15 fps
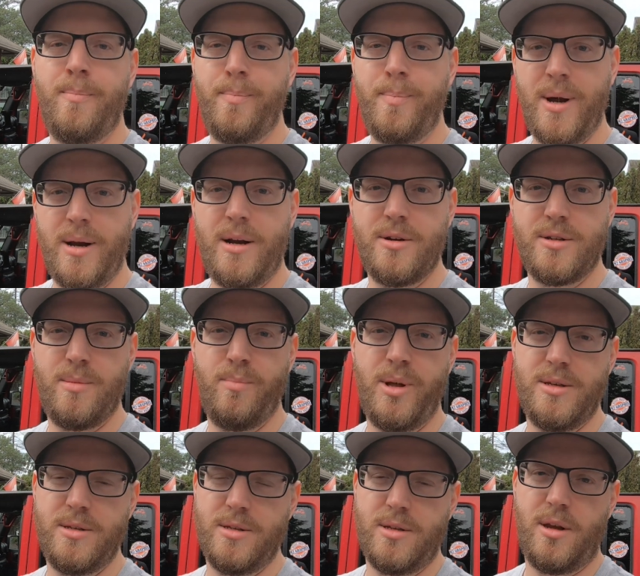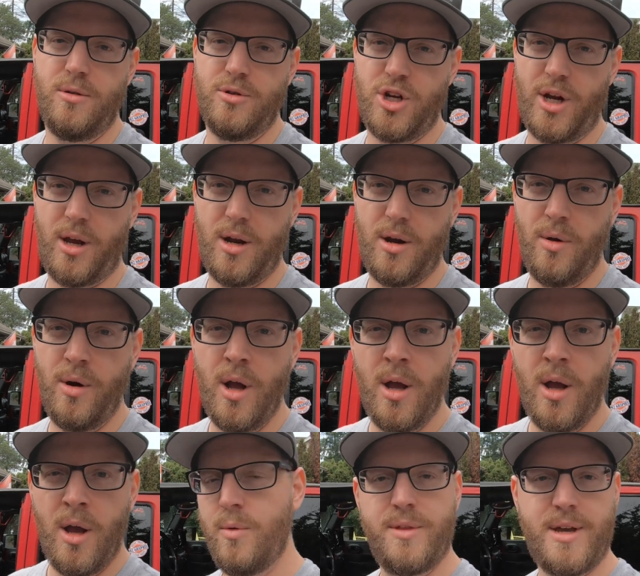but here's some places to go check it out.
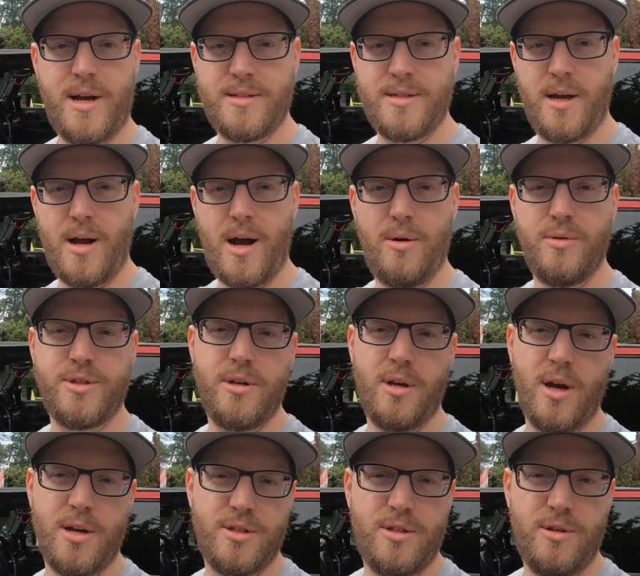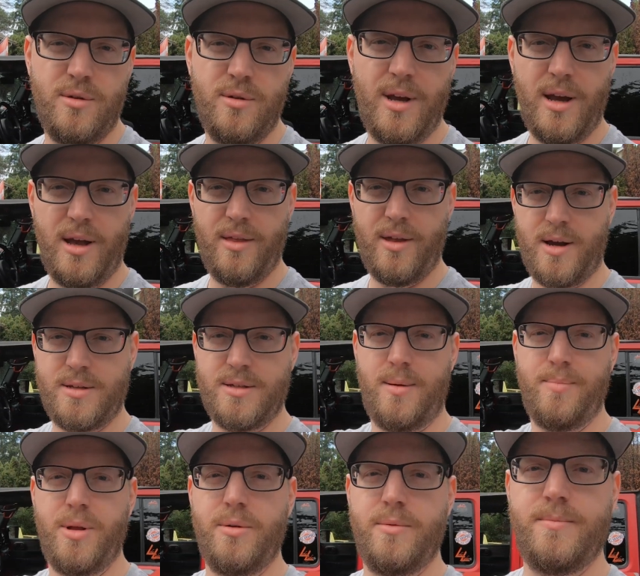With that said, I will see you guys soon in the next
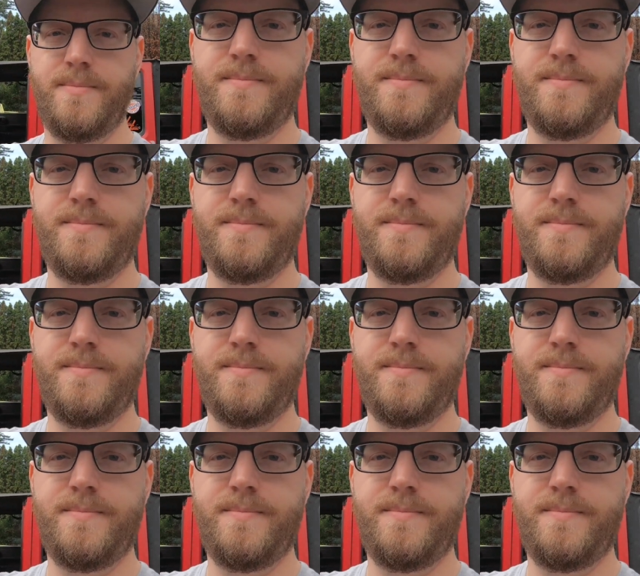upload.